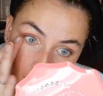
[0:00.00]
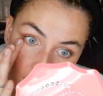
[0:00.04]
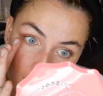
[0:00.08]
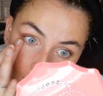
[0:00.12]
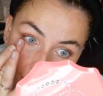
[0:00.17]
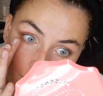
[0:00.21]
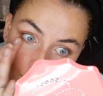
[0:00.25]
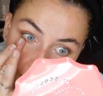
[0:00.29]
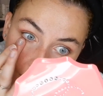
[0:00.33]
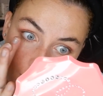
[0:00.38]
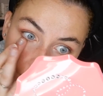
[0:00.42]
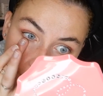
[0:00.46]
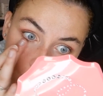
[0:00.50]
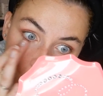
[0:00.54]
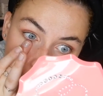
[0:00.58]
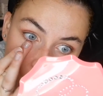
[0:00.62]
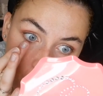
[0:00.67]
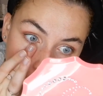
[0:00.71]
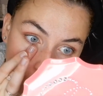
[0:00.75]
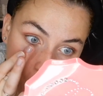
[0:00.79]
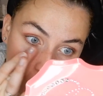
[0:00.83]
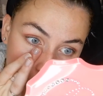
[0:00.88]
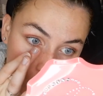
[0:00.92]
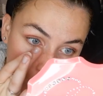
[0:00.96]
at the
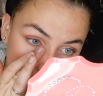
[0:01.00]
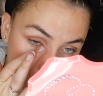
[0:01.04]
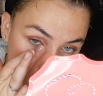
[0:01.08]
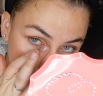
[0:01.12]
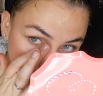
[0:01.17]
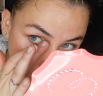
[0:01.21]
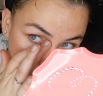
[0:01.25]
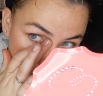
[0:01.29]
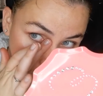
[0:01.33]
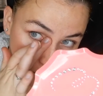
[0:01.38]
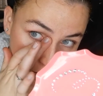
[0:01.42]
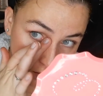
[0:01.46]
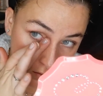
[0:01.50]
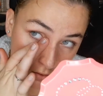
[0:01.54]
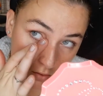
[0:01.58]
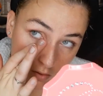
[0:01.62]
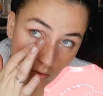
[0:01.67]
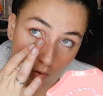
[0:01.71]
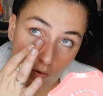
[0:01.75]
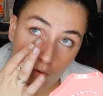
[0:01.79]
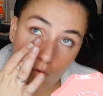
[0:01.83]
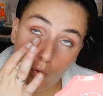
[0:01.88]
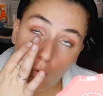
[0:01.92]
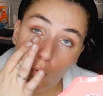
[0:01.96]
moment,
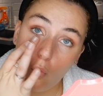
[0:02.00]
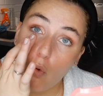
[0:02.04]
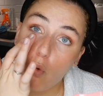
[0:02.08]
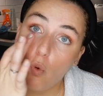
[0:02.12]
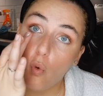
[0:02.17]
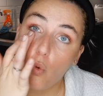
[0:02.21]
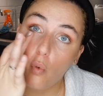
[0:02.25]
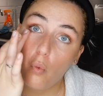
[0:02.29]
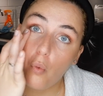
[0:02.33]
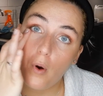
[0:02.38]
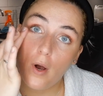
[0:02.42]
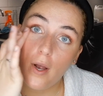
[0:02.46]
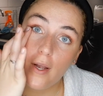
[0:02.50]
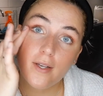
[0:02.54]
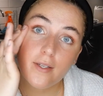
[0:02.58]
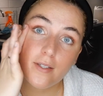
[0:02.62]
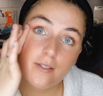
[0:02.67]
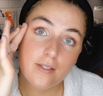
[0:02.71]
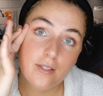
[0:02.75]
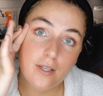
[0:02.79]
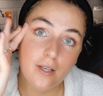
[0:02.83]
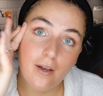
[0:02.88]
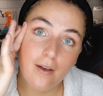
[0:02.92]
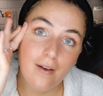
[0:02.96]
or
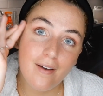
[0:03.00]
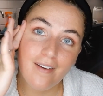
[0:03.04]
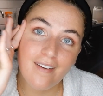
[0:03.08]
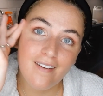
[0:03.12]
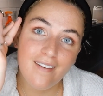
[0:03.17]
always.